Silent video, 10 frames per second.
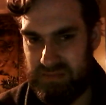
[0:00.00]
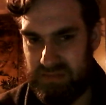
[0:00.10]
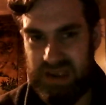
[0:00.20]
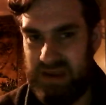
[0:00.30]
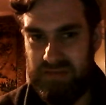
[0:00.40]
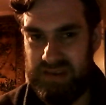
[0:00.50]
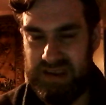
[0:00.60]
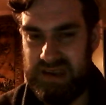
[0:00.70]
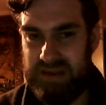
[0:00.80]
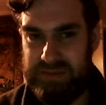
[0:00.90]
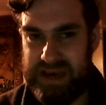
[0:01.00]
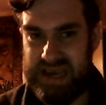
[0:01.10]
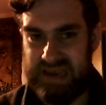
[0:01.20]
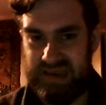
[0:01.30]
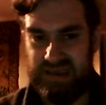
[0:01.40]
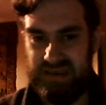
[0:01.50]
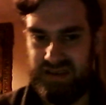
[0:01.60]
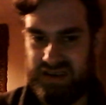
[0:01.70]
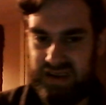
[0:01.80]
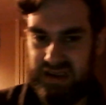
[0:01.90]
it was in the bag, so
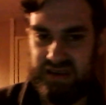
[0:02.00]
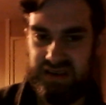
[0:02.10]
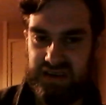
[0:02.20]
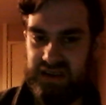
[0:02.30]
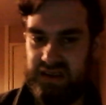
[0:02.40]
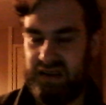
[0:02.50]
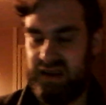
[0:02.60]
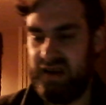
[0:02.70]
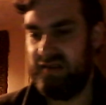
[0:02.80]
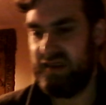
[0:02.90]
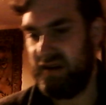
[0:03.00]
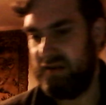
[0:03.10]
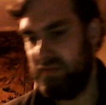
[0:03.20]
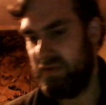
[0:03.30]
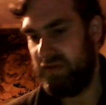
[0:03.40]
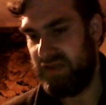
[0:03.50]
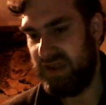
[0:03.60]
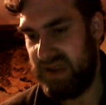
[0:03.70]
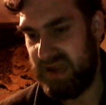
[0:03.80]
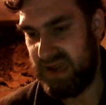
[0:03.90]
she goes home with
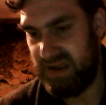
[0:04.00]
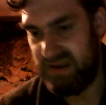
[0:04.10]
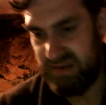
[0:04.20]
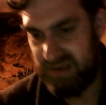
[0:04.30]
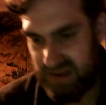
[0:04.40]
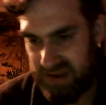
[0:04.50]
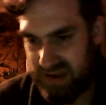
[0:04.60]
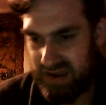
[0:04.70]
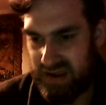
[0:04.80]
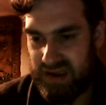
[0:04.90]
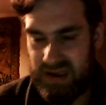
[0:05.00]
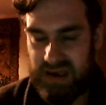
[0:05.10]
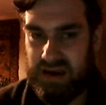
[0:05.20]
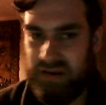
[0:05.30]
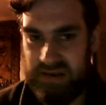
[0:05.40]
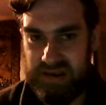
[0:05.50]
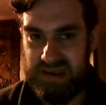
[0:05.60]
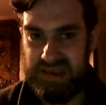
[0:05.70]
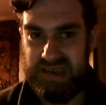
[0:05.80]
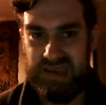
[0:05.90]
it, and her and
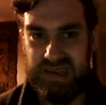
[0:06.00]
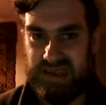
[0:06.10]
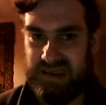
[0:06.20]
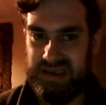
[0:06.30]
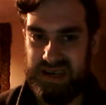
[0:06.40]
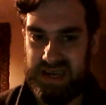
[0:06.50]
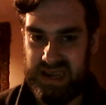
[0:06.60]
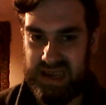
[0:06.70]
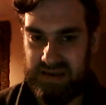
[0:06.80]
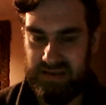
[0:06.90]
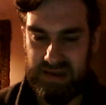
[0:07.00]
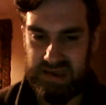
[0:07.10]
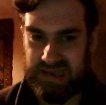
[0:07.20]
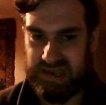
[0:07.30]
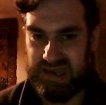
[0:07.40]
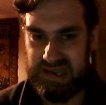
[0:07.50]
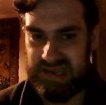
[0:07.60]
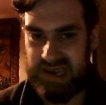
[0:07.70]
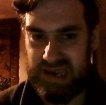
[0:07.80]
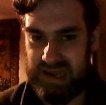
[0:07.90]
her sister check out this
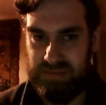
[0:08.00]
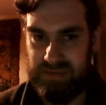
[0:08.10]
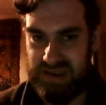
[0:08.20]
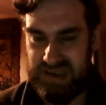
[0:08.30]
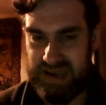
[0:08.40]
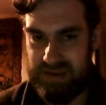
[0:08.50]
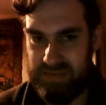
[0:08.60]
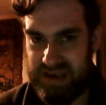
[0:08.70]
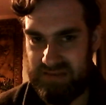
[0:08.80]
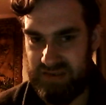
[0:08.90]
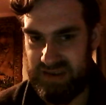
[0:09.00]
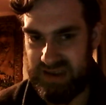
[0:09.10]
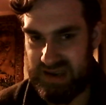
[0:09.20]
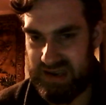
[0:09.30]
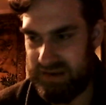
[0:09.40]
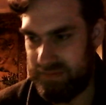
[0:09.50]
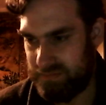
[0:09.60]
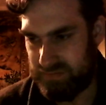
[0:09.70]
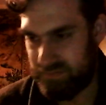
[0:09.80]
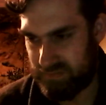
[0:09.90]
tape, the tape that was in it,
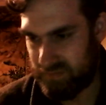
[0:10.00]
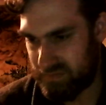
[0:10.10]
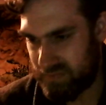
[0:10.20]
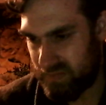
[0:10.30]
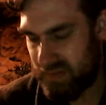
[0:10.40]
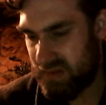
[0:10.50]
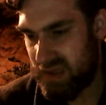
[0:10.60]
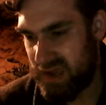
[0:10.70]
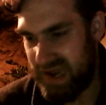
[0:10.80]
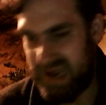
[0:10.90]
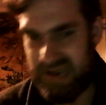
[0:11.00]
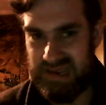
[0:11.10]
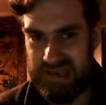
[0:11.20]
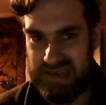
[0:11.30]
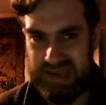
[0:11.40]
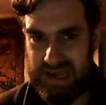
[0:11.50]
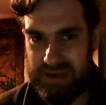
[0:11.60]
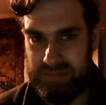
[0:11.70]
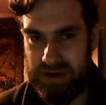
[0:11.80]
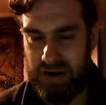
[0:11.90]
and it's a
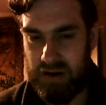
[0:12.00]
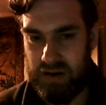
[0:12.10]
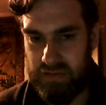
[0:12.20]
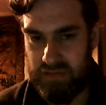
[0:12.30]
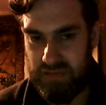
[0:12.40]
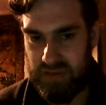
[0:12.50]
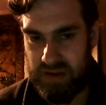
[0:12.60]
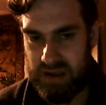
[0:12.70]
tape of